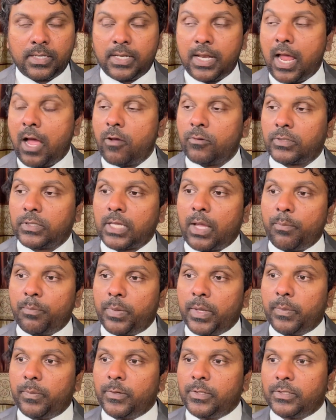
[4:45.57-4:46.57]
Now, some
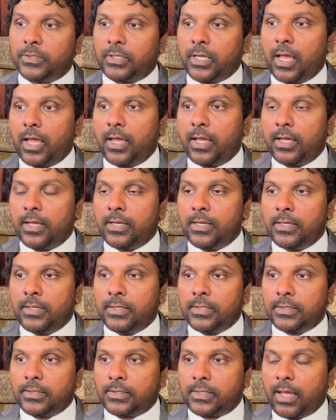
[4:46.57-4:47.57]
people say
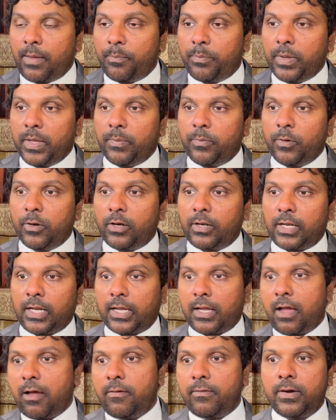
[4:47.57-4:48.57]
some people
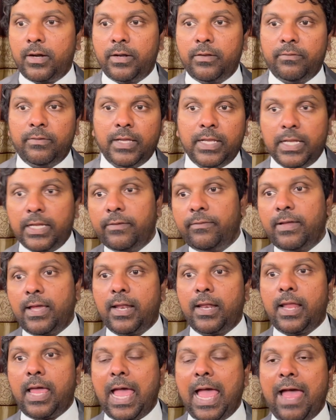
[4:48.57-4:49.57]
recovered very
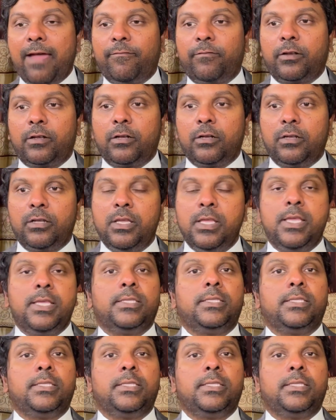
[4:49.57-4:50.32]
well after